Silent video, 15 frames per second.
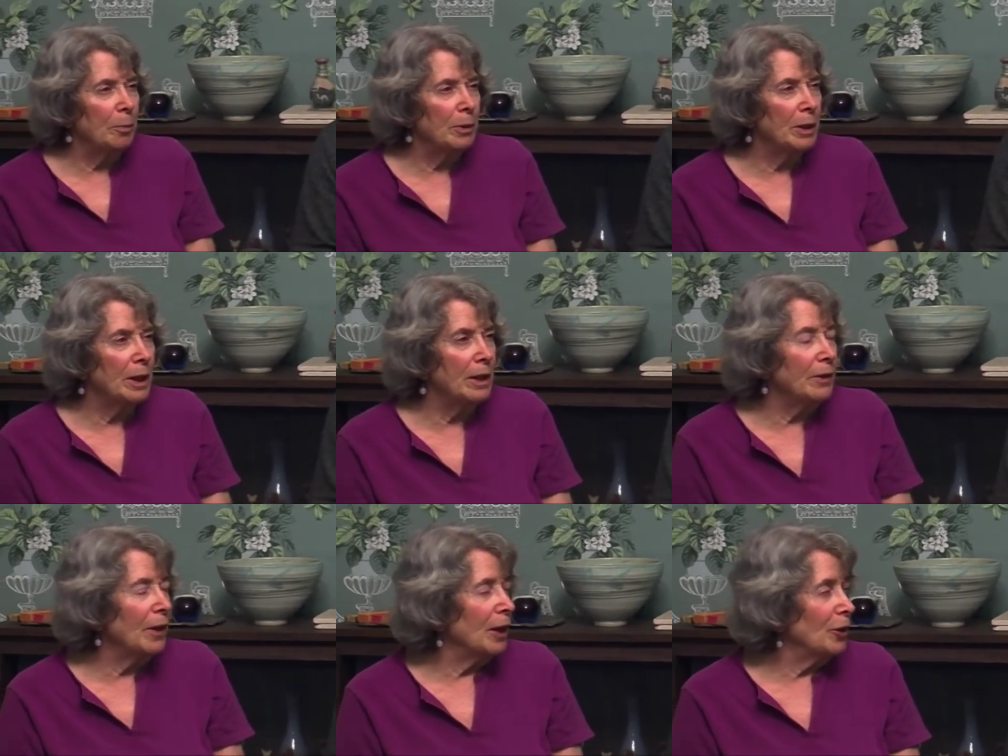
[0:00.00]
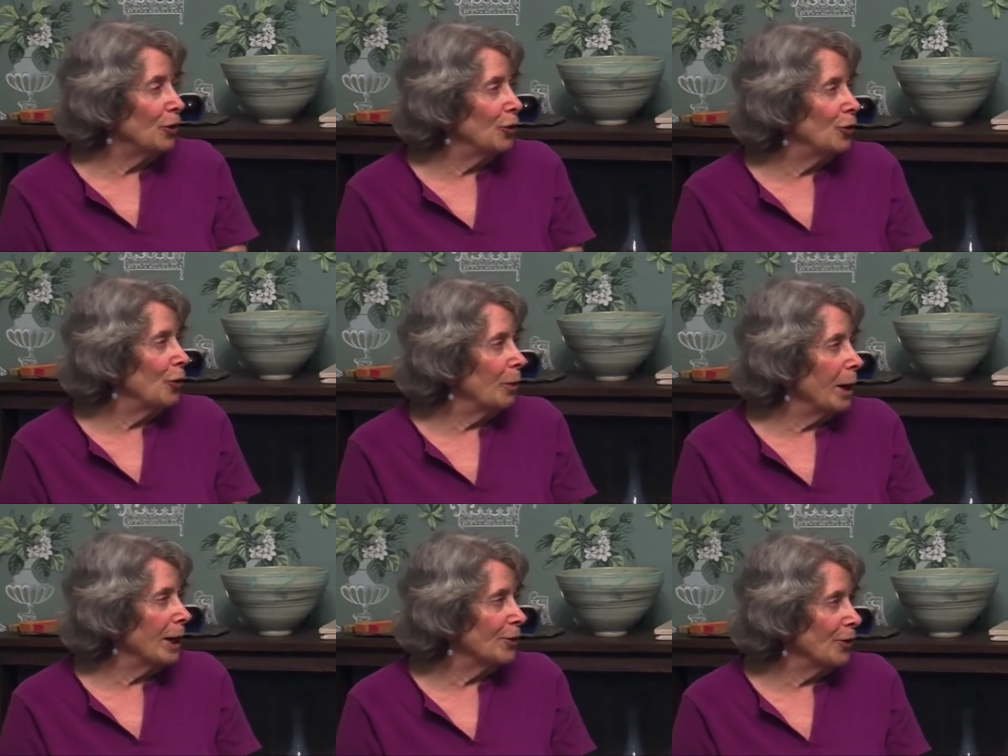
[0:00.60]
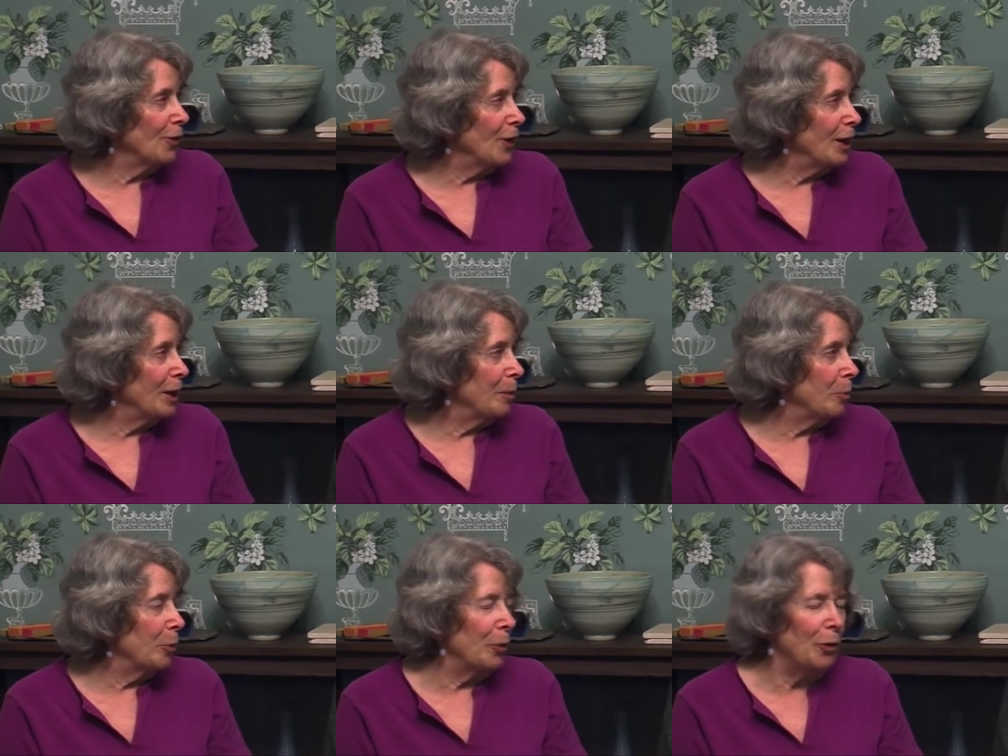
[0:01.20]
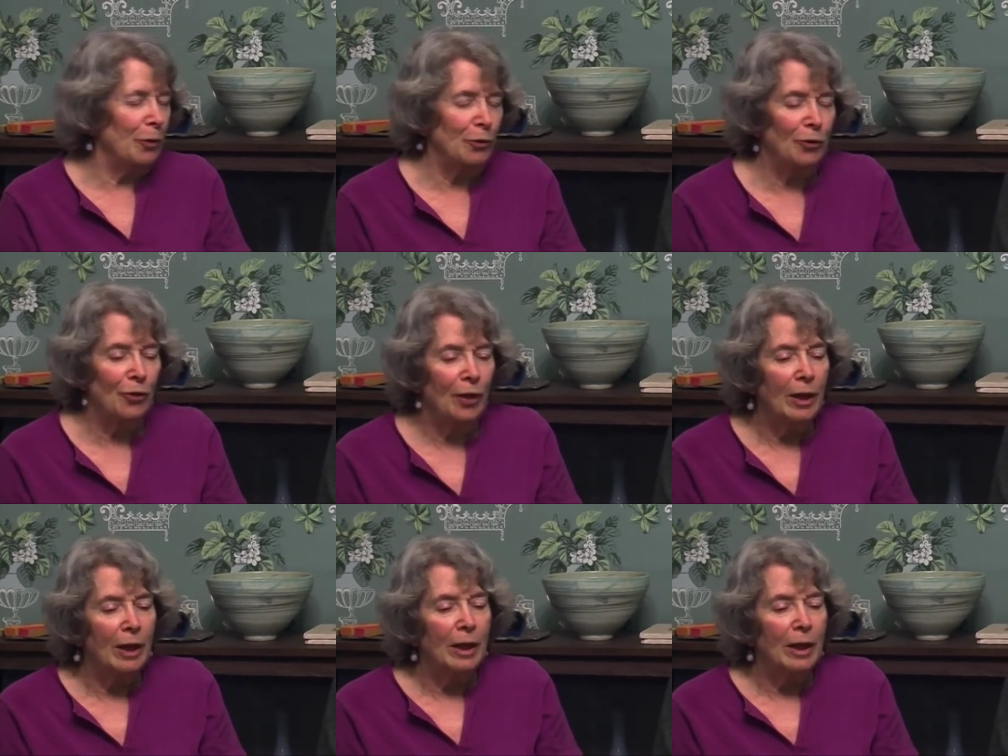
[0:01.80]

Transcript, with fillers: play that you directed, The Emperor's